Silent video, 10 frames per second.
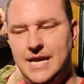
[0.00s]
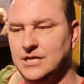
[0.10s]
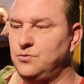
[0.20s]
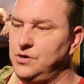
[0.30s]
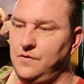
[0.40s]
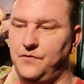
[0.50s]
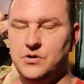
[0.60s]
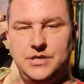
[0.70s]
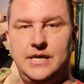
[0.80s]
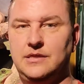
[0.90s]
Yes, when you
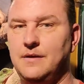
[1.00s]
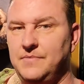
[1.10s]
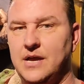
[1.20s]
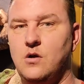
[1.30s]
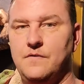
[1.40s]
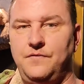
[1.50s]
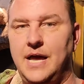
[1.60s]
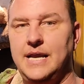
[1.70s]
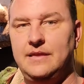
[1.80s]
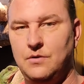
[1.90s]
first get them, they are
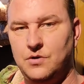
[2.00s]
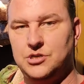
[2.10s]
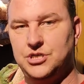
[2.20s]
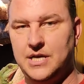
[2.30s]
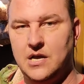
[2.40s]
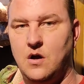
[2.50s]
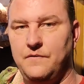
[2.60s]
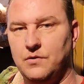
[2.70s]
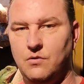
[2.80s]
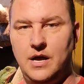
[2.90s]
flighty. They want to just take
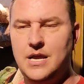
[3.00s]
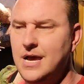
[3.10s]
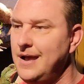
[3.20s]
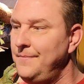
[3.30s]
off and run.